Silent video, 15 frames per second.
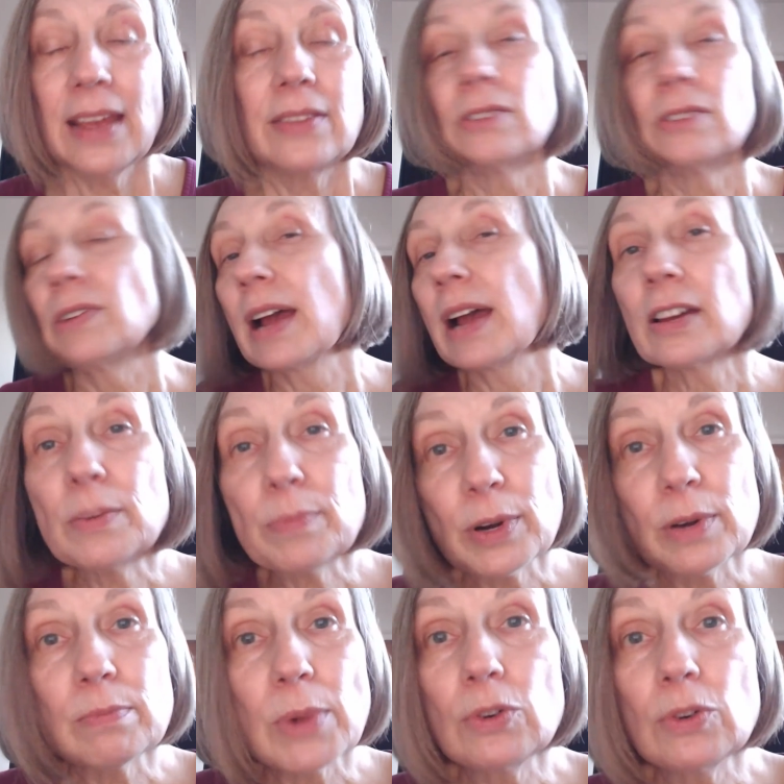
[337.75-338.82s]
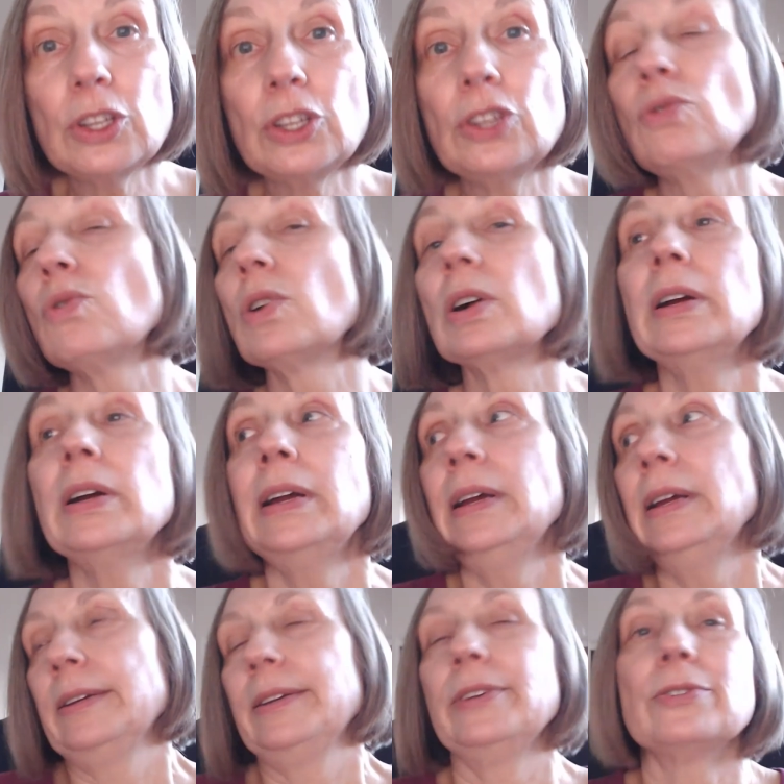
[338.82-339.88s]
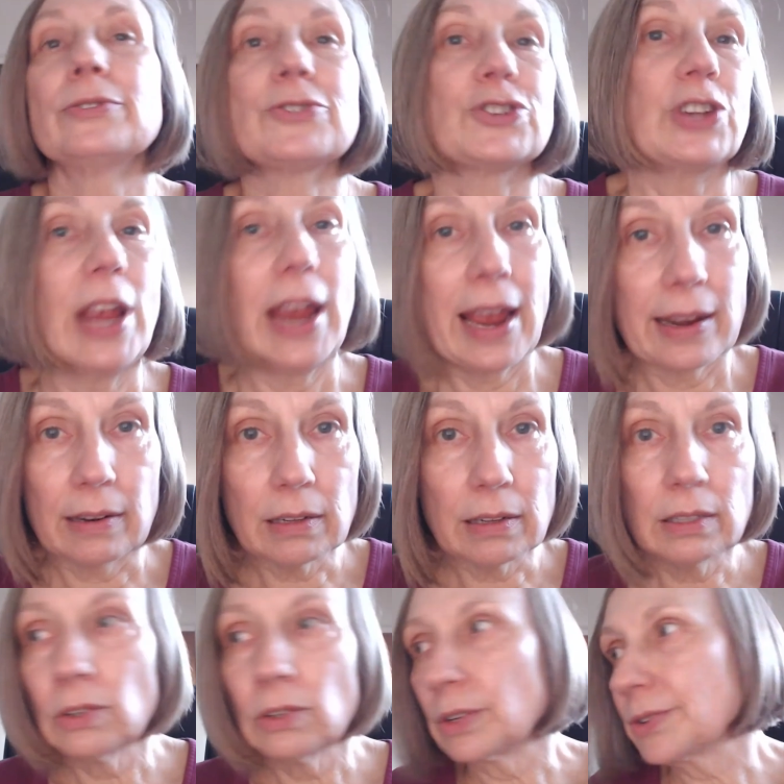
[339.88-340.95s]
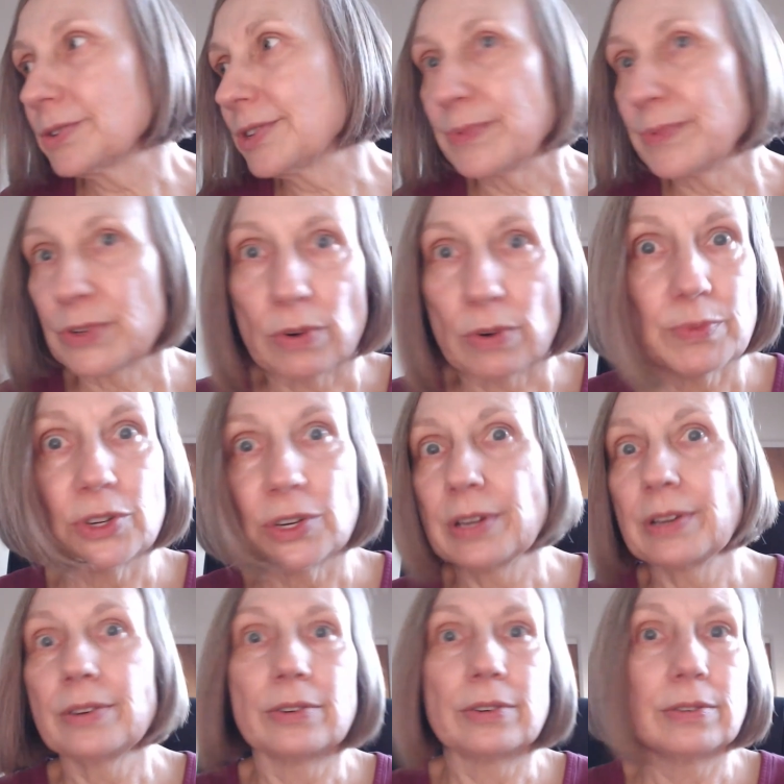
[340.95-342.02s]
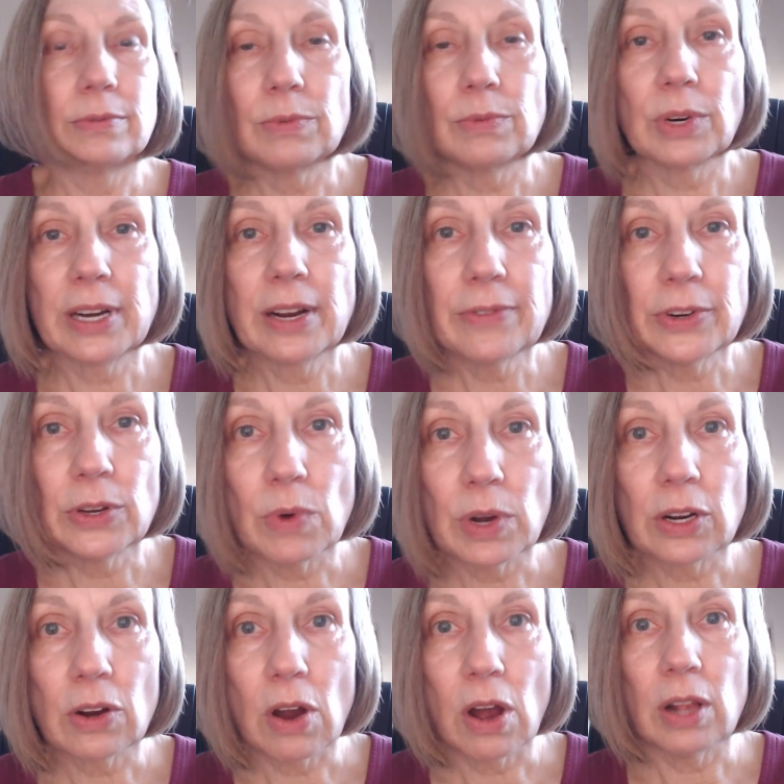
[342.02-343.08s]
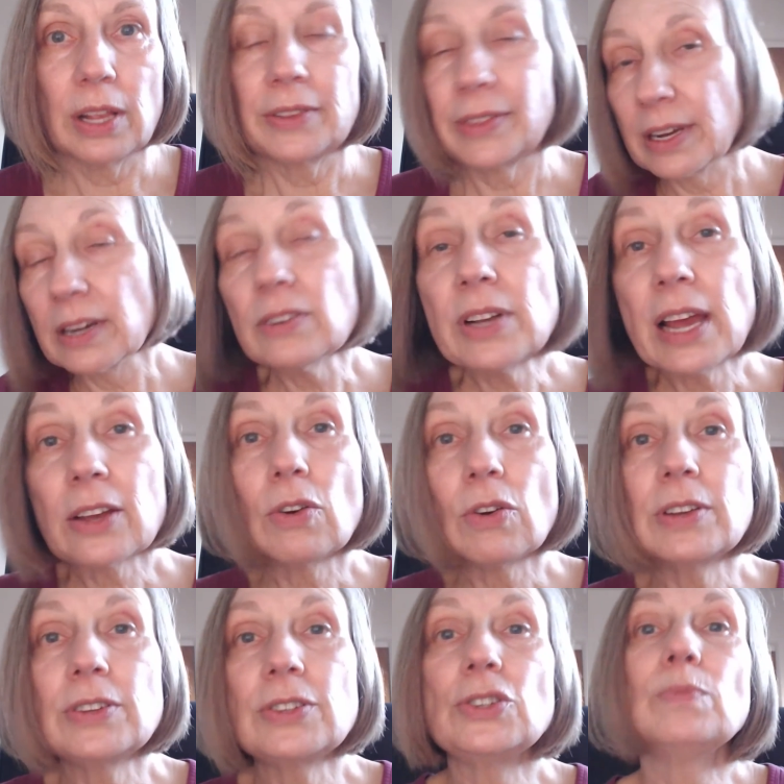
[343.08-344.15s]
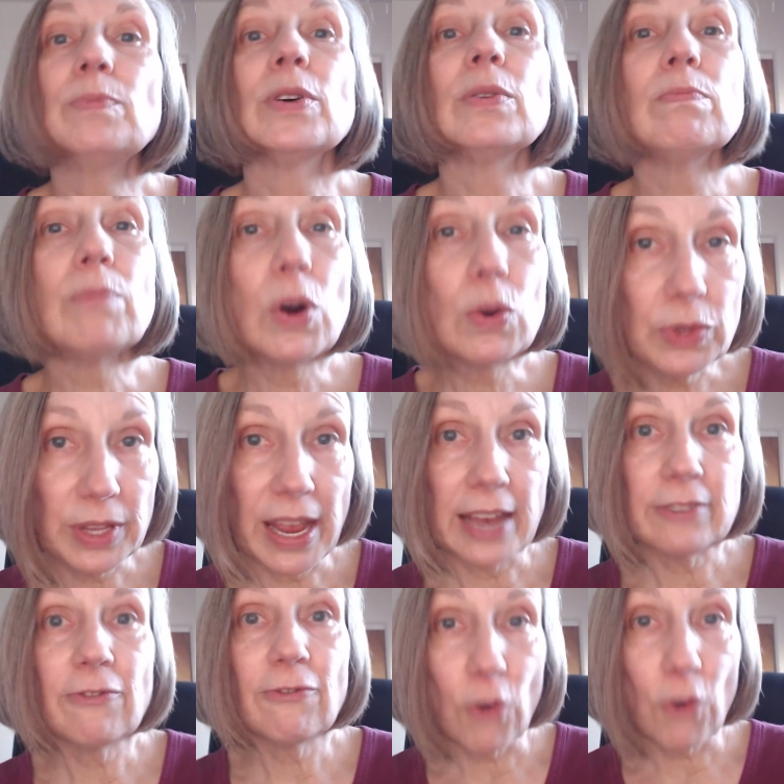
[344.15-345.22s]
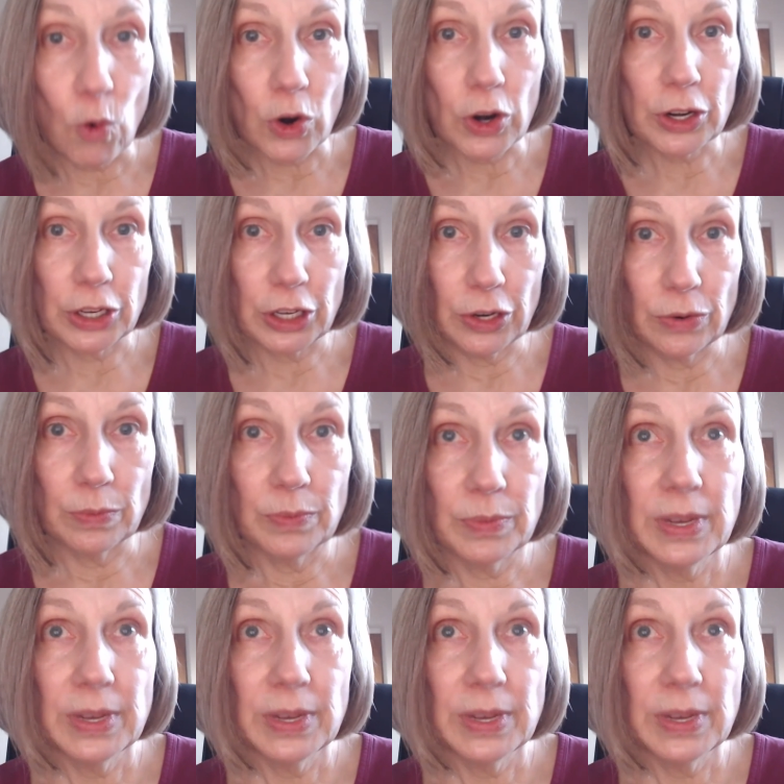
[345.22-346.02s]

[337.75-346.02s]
They're not going to promote your your channel or subscription or whatever you want to call it. They're not going to promote that for you.